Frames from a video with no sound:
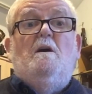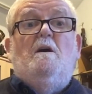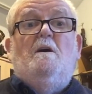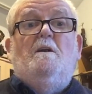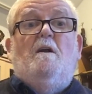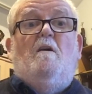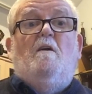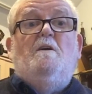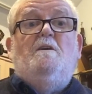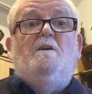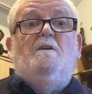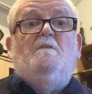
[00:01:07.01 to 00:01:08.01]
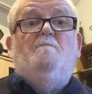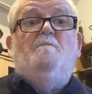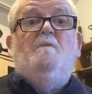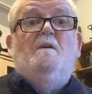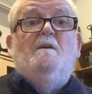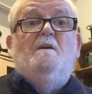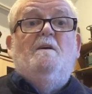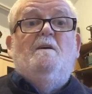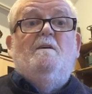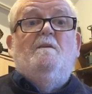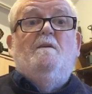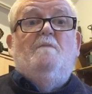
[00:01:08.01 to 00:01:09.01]
and
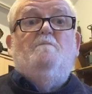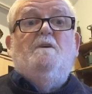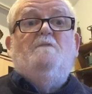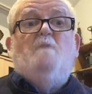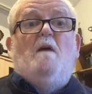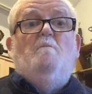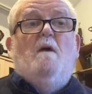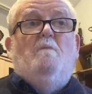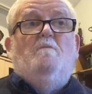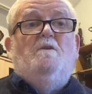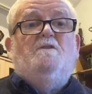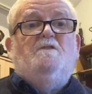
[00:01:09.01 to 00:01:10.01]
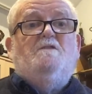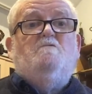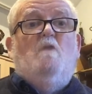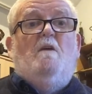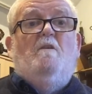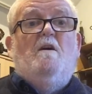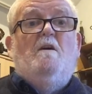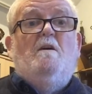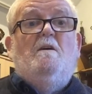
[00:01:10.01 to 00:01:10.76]
it brings back memories, this weather.